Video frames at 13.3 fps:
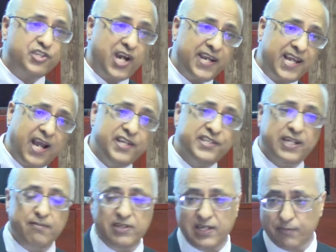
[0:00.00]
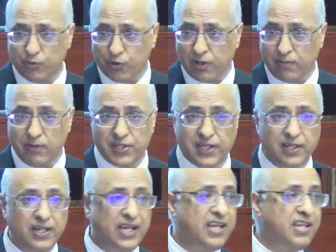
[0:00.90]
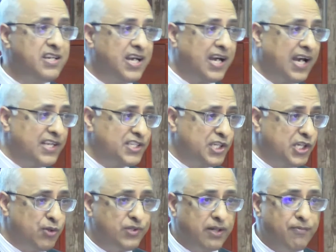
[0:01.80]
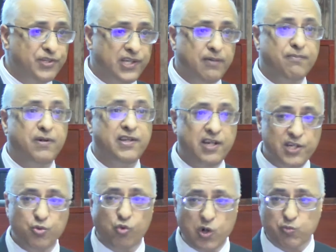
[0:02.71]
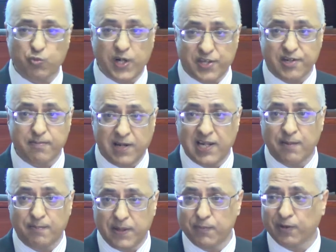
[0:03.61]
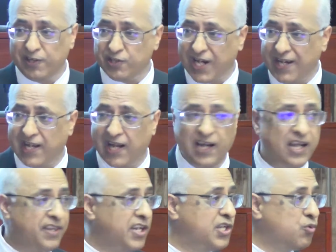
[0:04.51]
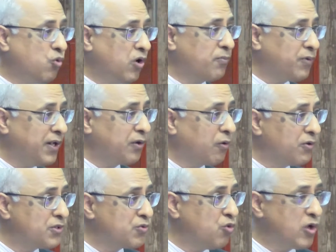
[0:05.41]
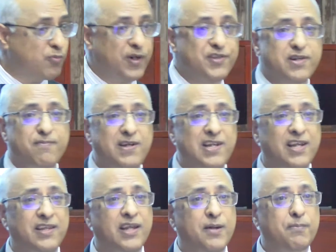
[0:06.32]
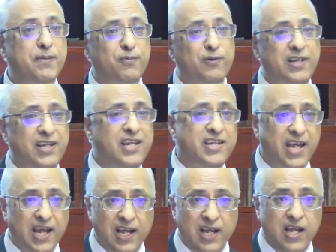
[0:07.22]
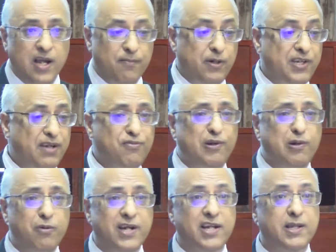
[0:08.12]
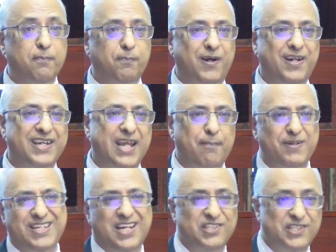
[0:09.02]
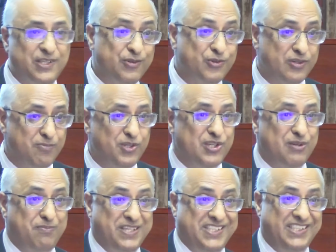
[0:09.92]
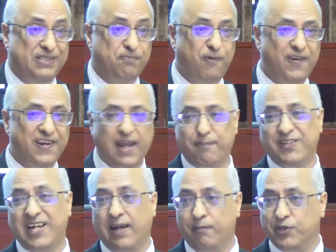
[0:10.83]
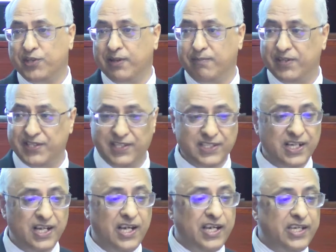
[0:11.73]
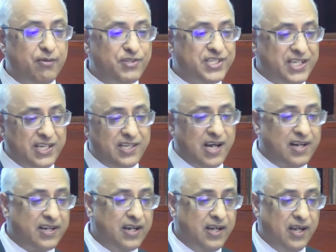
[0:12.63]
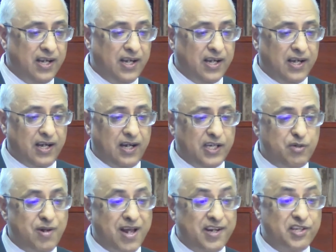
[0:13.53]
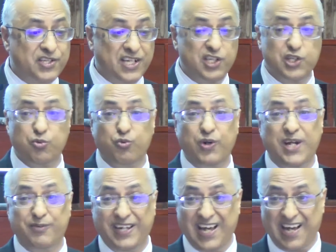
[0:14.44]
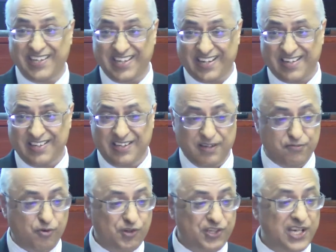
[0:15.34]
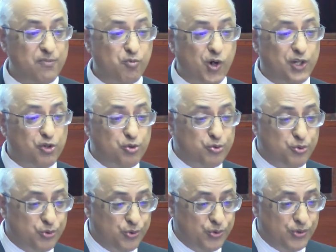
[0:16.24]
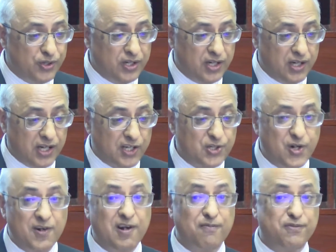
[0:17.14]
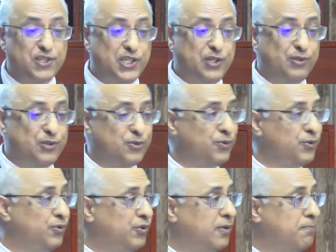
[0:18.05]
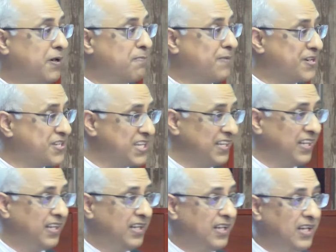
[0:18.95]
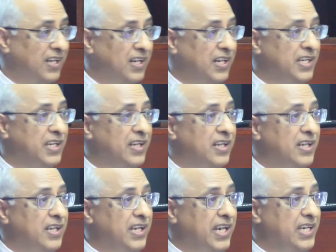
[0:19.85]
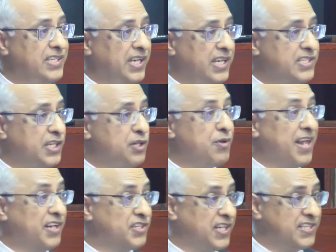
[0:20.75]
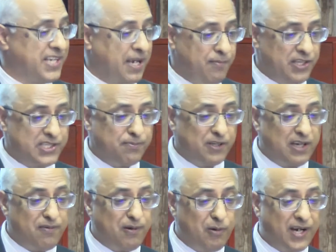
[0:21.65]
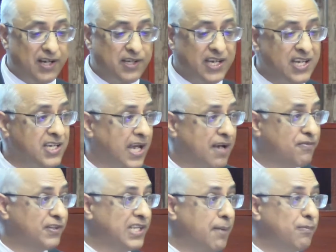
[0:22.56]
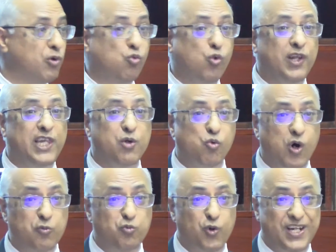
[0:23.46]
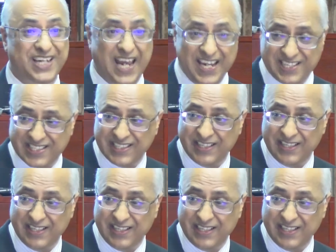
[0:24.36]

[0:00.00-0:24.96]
China is emitting more emission. India has huge emission, but there is 1.3 billion people in China. There is close to 1.3 billion people in India. But if we look at the per capita CO2 emission basis, you see that United States is way higher. 14.2 ton of CO2 per person is the United States emits. But if you look at India, for example, only 1.8,